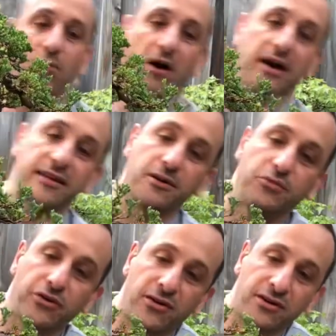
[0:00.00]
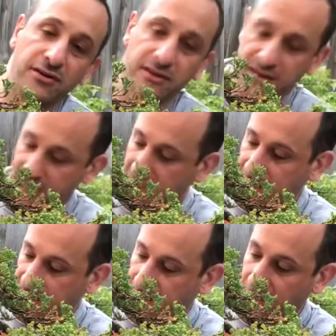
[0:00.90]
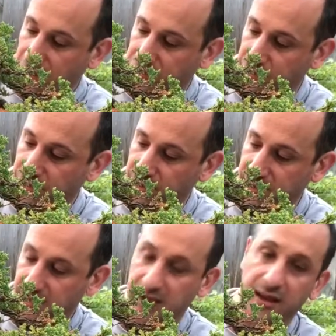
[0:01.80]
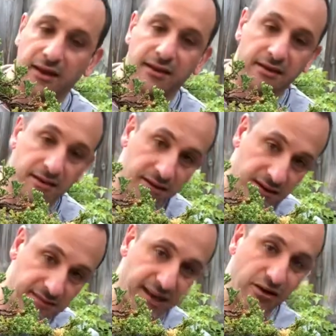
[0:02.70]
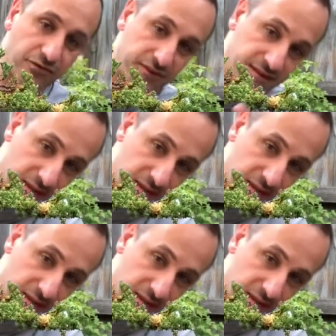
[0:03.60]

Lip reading: wire that I put on, go through it and take off the big